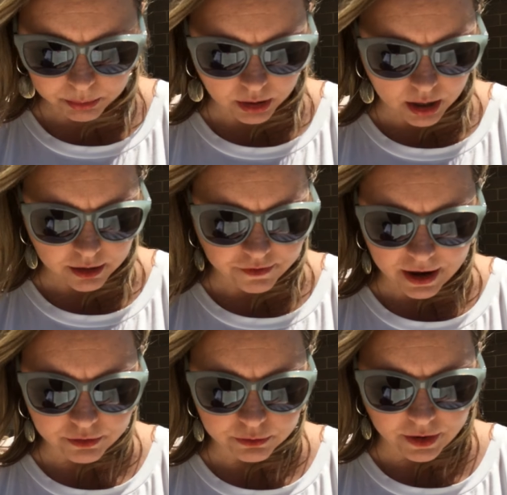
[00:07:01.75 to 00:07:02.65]
blood of
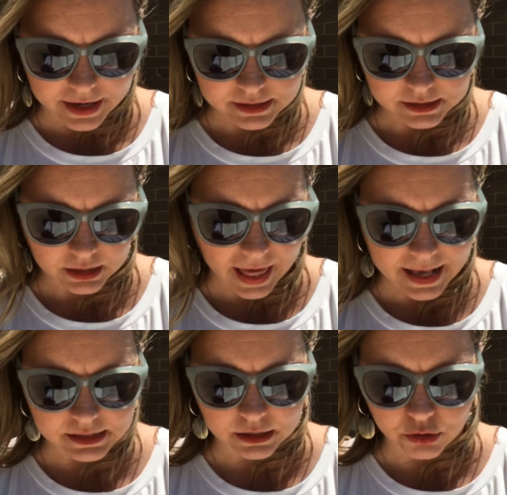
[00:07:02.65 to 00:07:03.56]
every race,
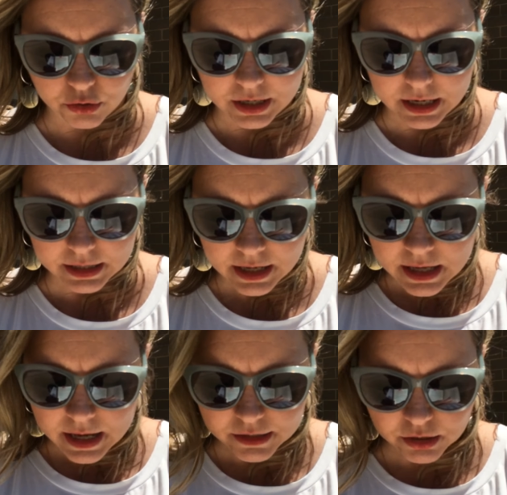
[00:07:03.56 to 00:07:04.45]
class, and creed
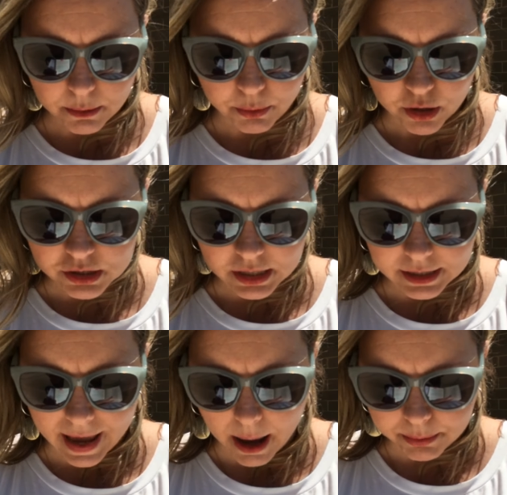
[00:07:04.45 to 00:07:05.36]
into the burgeoning
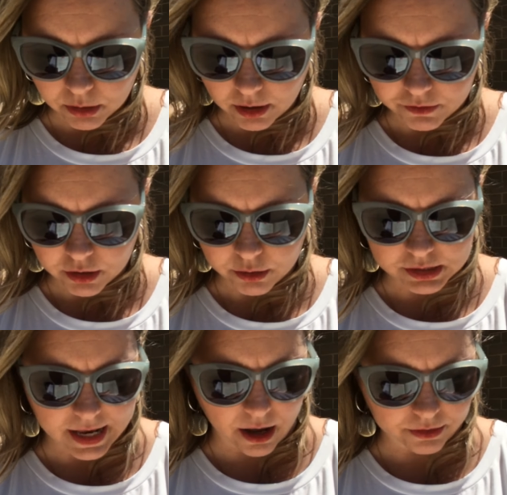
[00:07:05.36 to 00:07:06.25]
capital of the New
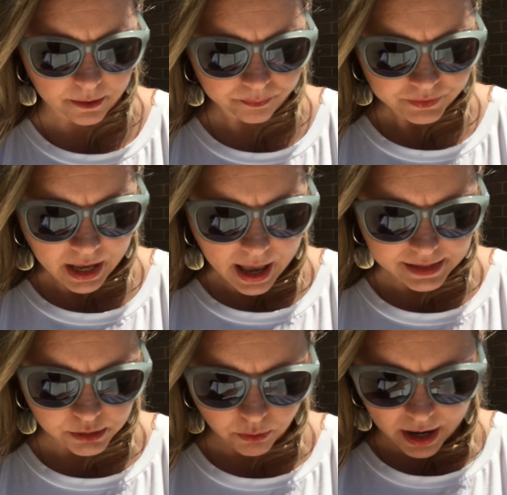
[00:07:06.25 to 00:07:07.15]
South.
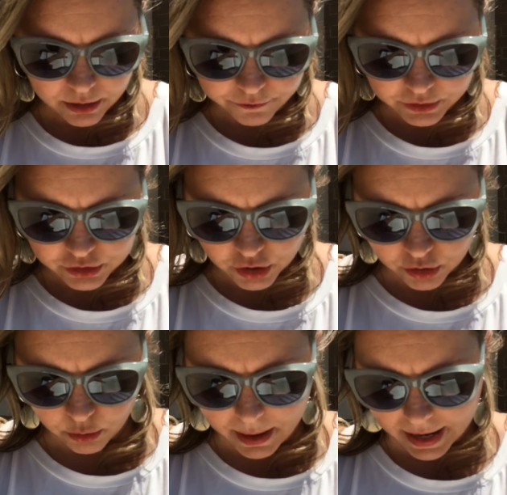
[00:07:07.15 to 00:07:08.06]
As a writer for the
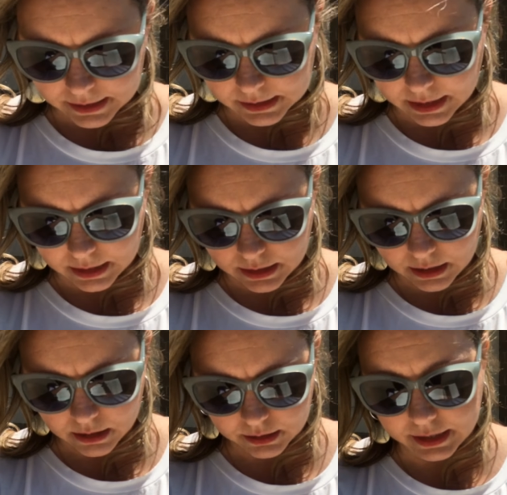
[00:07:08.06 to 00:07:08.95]
Journal magazine,
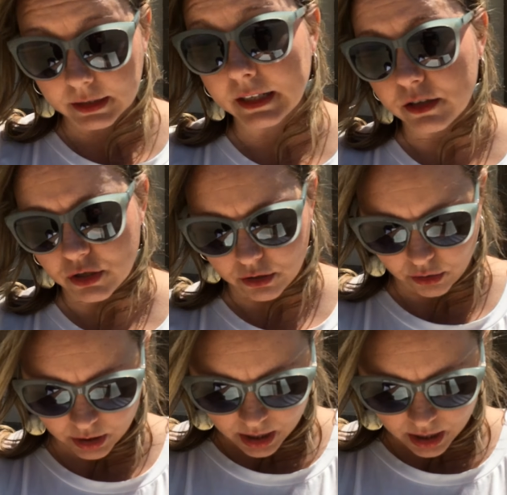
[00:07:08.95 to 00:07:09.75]
the Atlanta Journal,